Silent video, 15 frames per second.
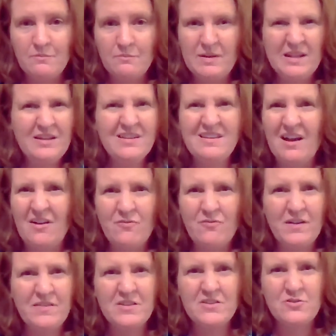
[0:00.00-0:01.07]
but he could not
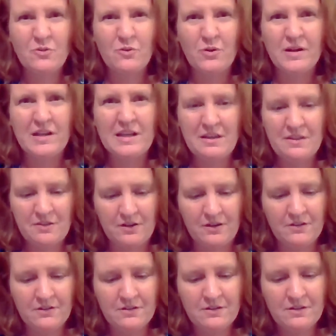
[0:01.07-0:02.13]
find the door
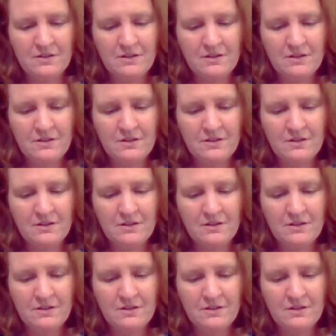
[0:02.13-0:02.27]
either.